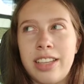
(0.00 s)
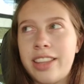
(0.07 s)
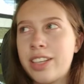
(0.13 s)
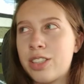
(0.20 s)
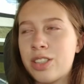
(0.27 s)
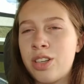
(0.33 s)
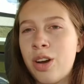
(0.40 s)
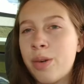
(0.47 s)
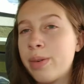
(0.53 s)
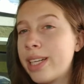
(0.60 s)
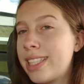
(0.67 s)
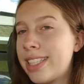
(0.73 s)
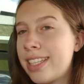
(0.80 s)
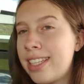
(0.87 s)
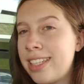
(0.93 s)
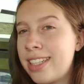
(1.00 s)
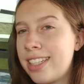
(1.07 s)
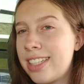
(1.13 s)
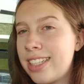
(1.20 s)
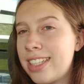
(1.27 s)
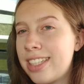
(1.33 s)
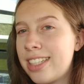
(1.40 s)
there's no reason
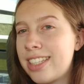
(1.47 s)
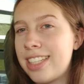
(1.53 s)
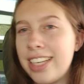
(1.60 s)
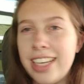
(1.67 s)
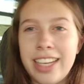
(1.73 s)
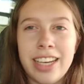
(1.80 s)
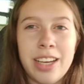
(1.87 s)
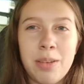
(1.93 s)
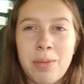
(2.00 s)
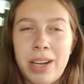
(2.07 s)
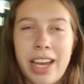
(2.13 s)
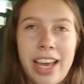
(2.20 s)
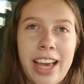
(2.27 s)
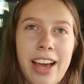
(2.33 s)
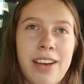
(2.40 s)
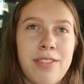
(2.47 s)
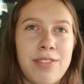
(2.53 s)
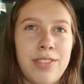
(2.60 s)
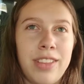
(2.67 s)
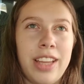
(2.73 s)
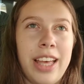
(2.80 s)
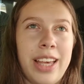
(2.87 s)
to eat it when I
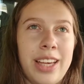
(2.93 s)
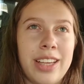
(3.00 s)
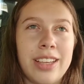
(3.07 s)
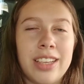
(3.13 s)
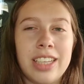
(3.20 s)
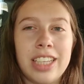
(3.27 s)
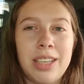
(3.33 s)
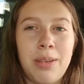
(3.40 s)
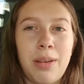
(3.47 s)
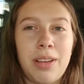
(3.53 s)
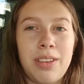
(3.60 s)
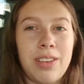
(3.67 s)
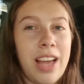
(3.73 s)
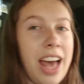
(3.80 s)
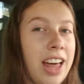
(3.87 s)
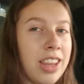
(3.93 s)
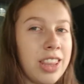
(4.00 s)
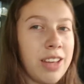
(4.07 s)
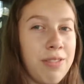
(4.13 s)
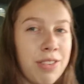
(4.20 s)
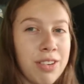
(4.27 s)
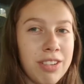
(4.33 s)
have, like,
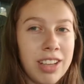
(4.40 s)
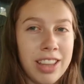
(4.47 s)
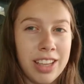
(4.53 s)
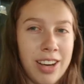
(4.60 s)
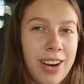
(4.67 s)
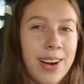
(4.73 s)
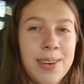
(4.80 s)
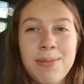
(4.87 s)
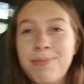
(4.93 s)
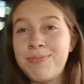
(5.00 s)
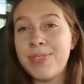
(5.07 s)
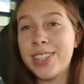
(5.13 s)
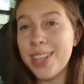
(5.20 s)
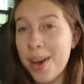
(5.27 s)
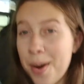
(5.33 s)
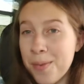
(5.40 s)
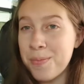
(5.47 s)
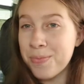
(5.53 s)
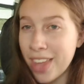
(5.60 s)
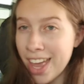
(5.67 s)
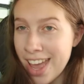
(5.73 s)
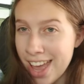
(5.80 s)
healthy food in the car. So,
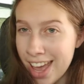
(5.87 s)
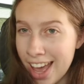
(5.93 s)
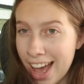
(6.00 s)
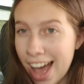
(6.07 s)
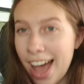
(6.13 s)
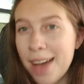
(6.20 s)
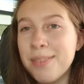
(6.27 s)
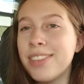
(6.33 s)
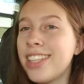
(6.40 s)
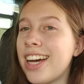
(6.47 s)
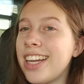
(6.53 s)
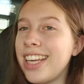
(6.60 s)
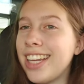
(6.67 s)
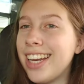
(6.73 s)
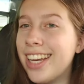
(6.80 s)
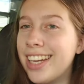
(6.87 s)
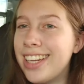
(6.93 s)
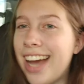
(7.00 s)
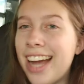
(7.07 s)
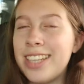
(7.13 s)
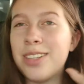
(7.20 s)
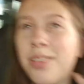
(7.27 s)
I will not eat
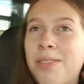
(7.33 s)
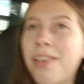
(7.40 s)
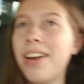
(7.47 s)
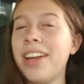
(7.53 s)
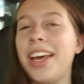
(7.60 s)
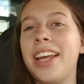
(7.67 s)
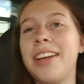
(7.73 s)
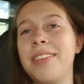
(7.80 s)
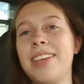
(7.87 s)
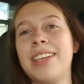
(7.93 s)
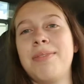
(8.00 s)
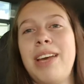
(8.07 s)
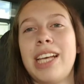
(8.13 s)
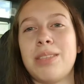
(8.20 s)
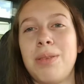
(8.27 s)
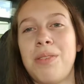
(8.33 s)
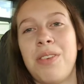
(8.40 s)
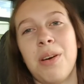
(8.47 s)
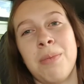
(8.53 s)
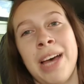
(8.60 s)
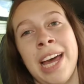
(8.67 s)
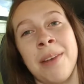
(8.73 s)
it. I don't want it. It makes me
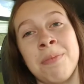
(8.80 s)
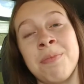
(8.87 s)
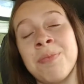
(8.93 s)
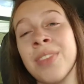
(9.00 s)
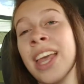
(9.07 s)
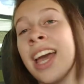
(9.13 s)
feel bad.